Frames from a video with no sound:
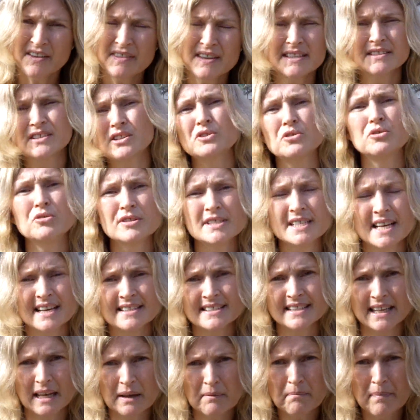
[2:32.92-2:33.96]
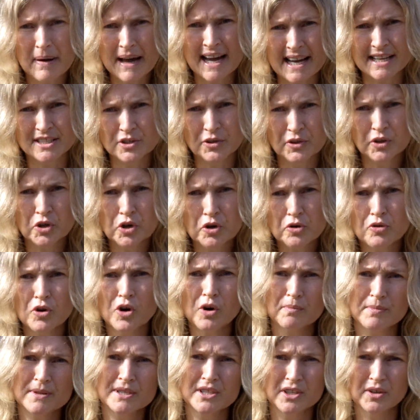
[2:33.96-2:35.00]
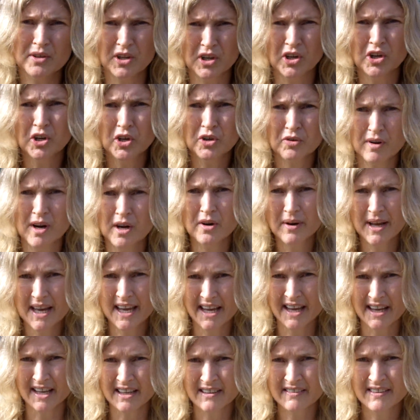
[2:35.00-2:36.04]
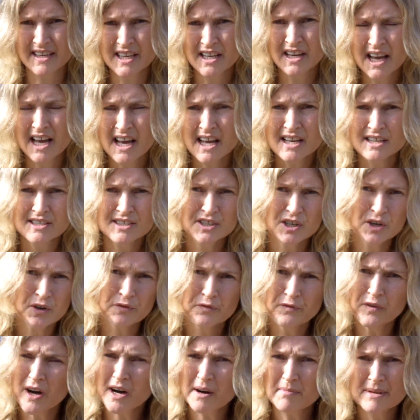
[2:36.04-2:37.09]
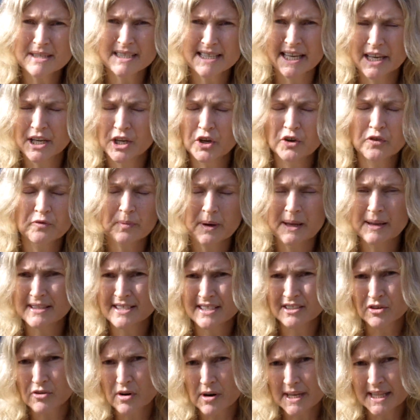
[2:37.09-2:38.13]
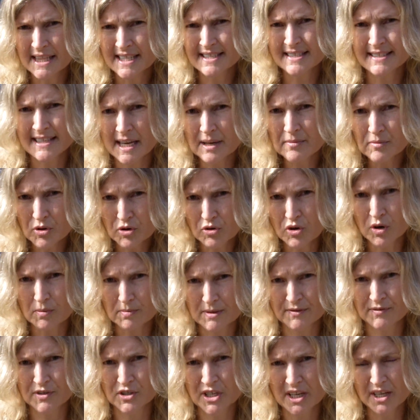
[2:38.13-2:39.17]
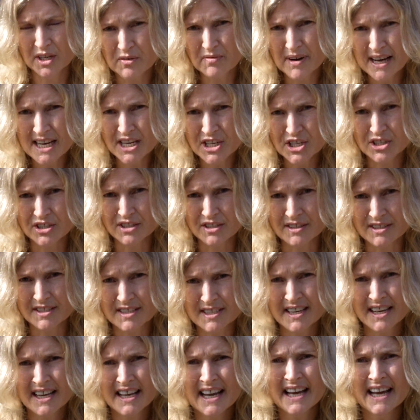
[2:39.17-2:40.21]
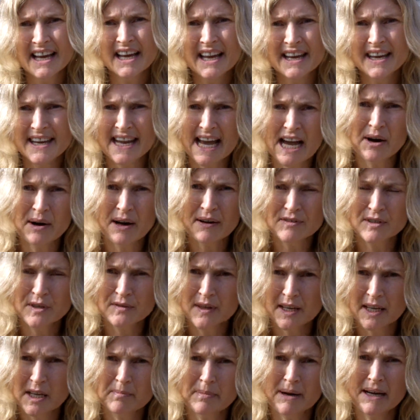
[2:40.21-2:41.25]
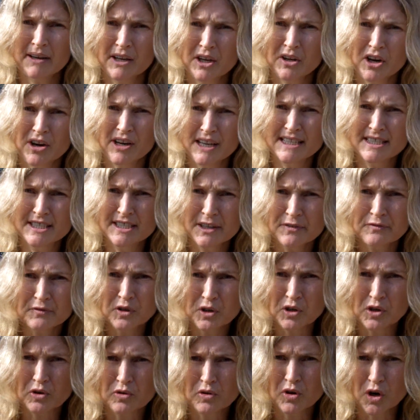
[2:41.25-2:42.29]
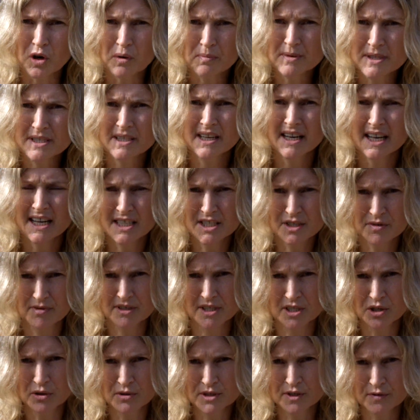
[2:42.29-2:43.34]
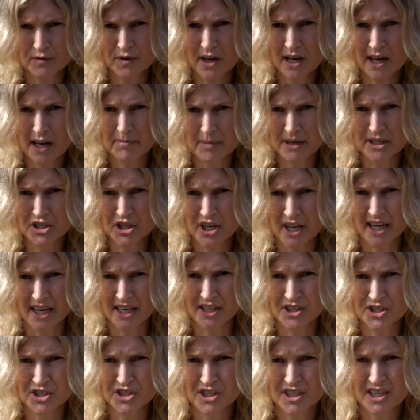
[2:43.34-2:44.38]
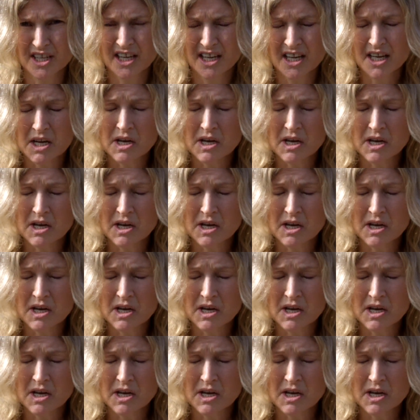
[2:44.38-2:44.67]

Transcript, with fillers: And this of course has an impact on the crops that can grow here. So farmers here who've been growing the same crops for generations now have to think about growing different crops as a result of climate change.